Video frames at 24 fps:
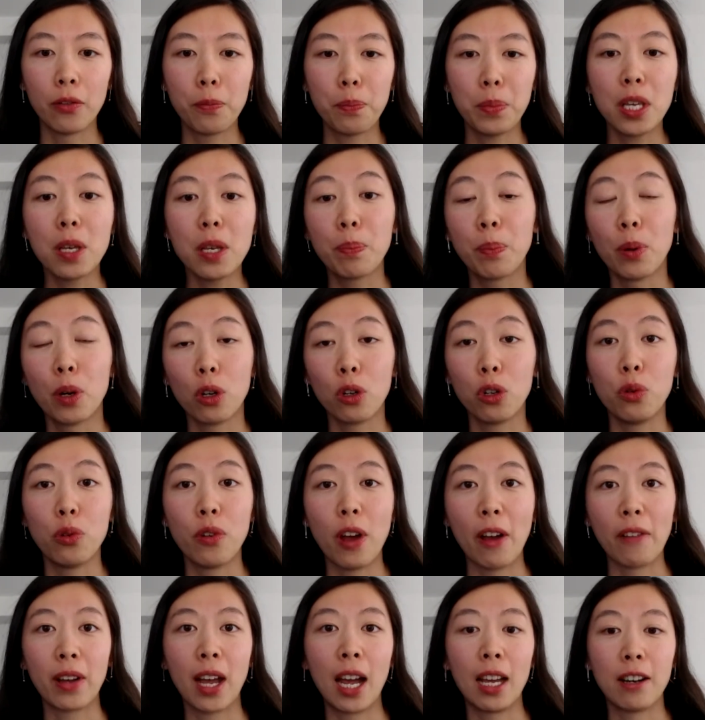people who
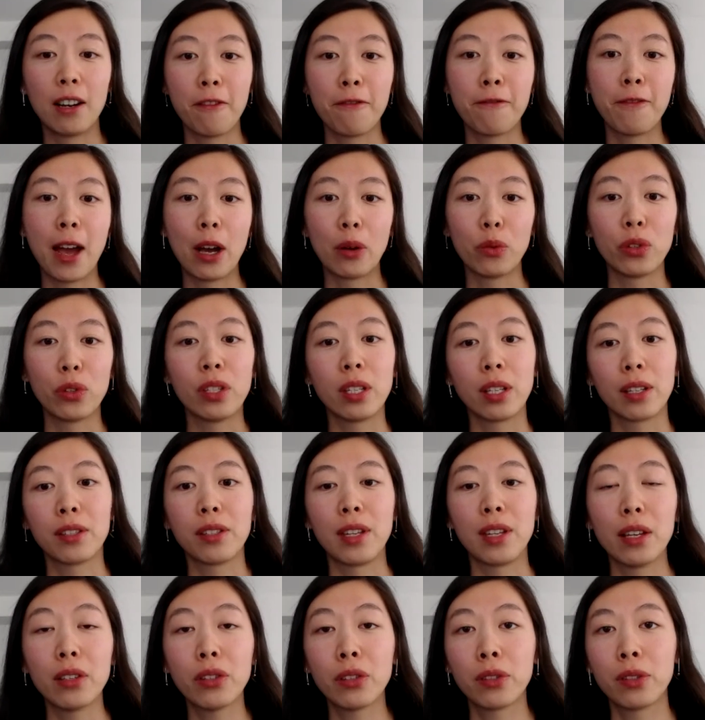have kind of found
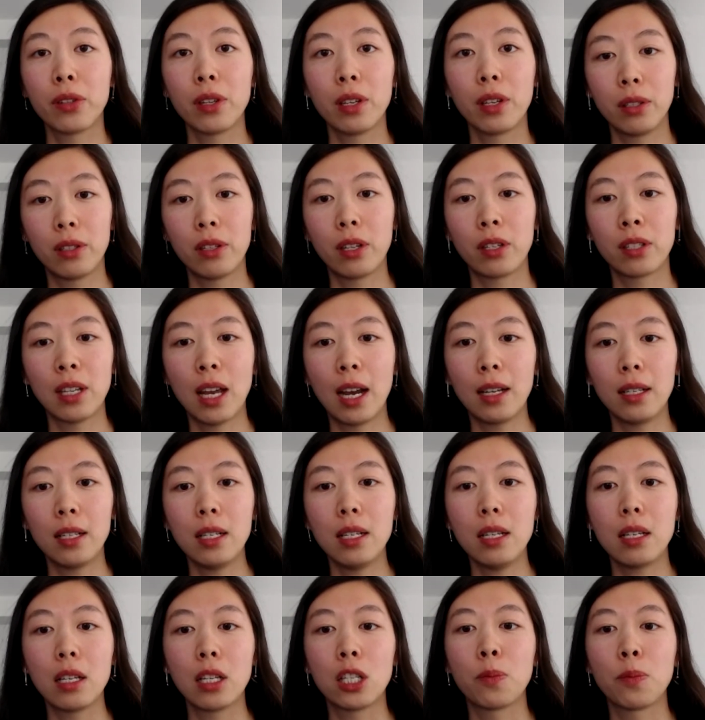success in society
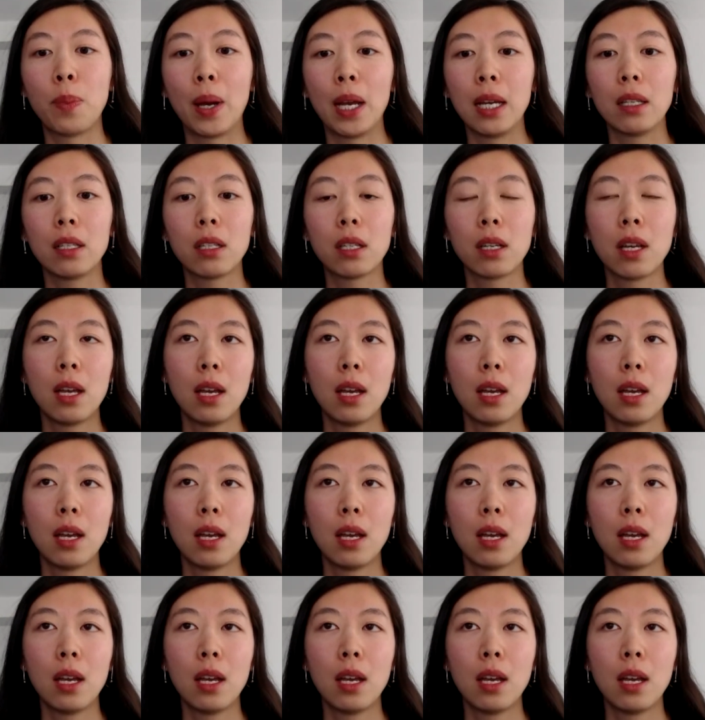despite